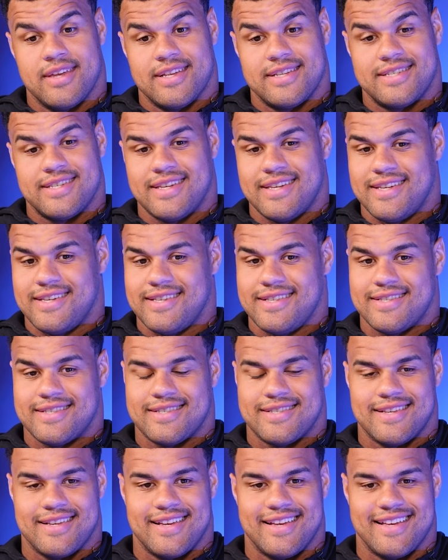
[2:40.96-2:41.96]

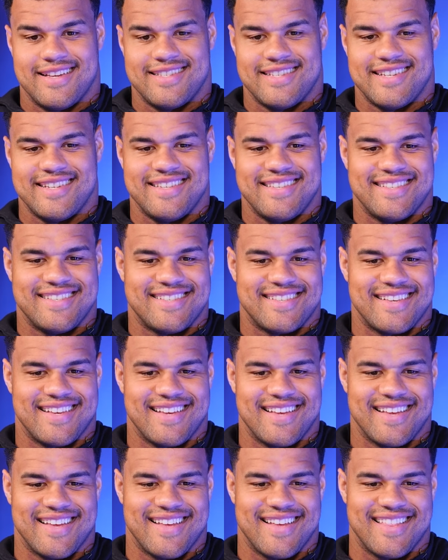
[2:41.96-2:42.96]
she's
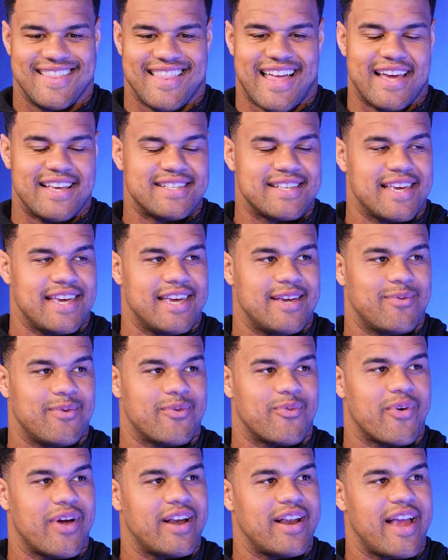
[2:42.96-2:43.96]
light-skinned
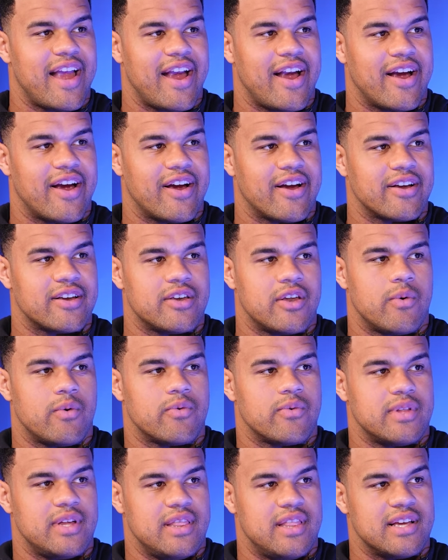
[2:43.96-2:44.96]
with red hair. No
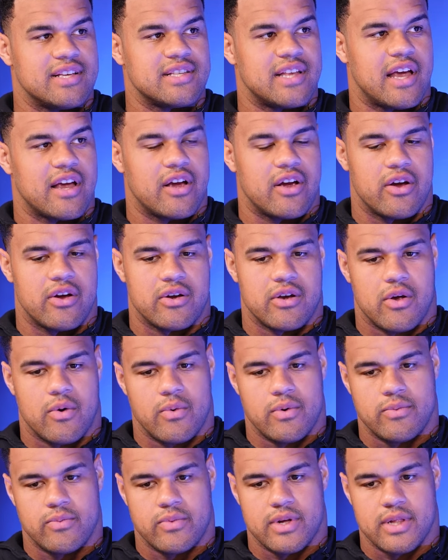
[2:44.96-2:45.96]
one really looks like her. No
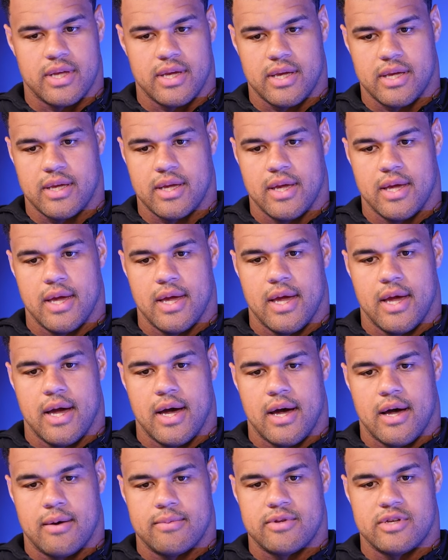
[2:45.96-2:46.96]
one really,
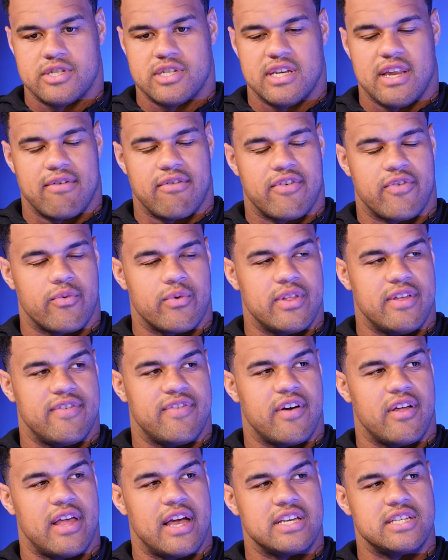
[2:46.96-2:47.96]
so she never really
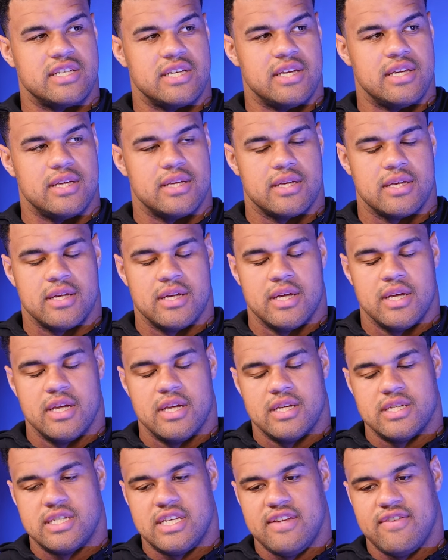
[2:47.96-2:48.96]
felt like she
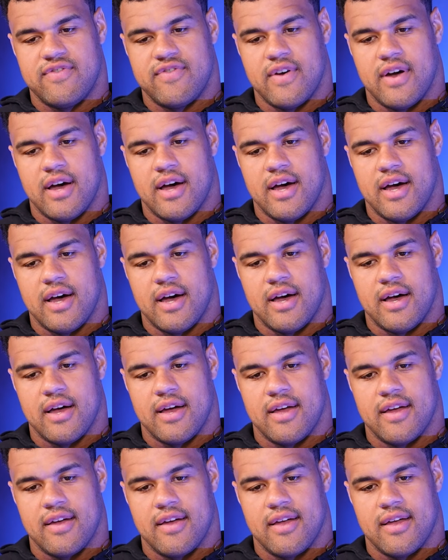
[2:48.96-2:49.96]
had
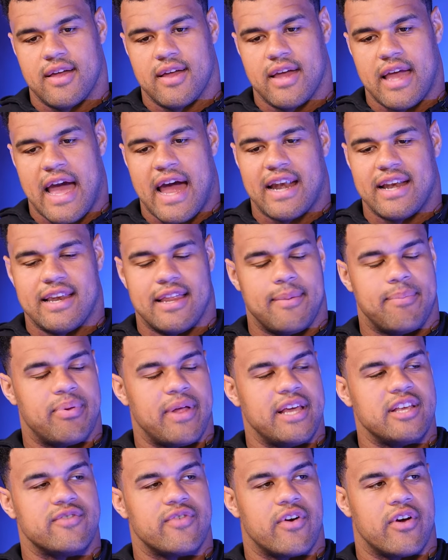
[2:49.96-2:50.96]
any
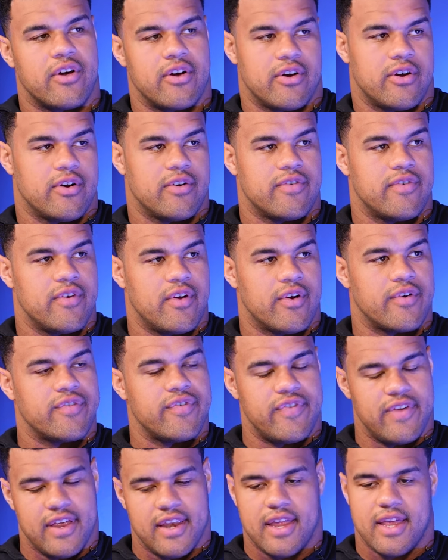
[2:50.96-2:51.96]
place for her or
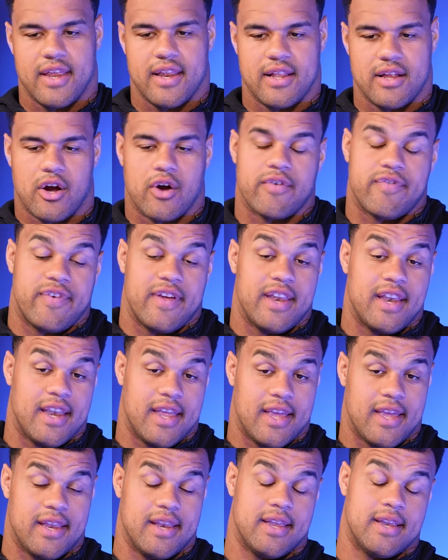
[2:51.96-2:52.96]
fit it
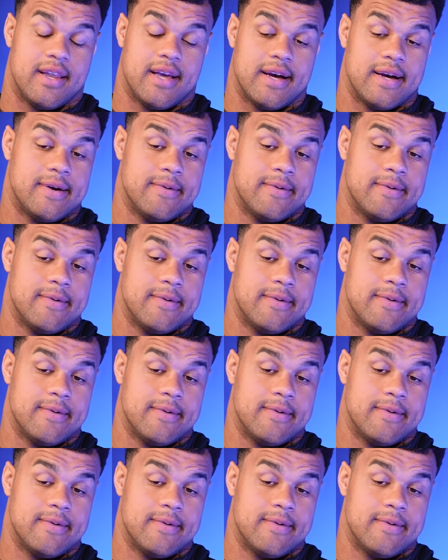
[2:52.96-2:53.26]
in.